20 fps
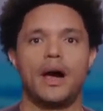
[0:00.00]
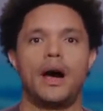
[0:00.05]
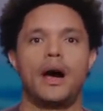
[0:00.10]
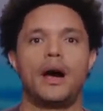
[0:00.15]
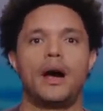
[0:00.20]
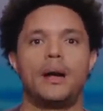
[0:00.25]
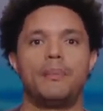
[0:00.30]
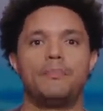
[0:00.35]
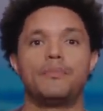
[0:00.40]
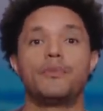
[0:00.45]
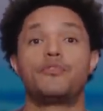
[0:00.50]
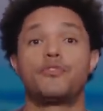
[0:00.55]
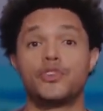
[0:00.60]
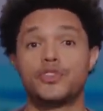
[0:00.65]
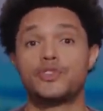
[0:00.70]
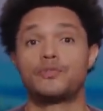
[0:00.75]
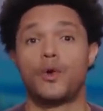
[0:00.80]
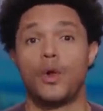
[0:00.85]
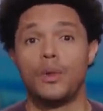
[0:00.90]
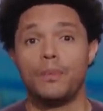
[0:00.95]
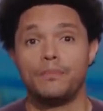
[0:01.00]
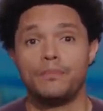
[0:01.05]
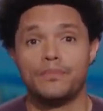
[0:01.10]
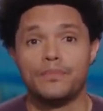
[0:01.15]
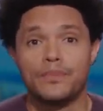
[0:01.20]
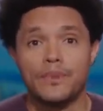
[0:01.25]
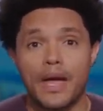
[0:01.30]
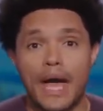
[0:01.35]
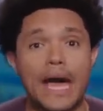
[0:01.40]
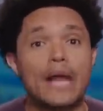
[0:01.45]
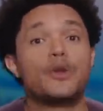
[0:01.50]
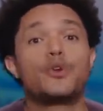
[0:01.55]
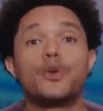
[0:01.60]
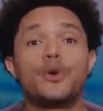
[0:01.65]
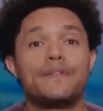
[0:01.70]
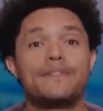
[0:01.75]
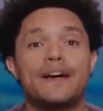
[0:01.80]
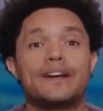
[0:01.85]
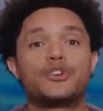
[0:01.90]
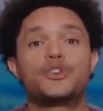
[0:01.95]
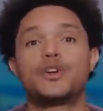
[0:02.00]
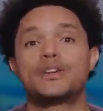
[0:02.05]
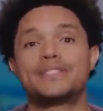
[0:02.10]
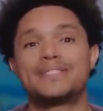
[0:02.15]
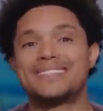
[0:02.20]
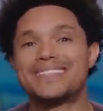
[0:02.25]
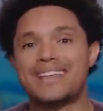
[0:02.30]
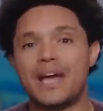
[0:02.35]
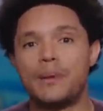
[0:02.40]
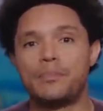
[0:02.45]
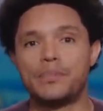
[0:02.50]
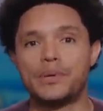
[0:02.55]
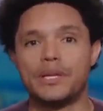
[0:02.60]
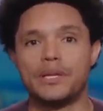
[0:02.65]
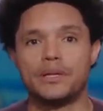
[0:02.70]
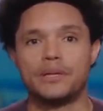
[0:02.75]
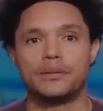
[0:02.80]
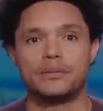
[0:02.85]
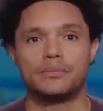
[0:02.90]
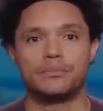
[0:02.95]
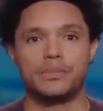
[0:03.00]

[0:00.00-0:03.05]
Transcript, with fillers: Um, first of all, I don't know if I trust this company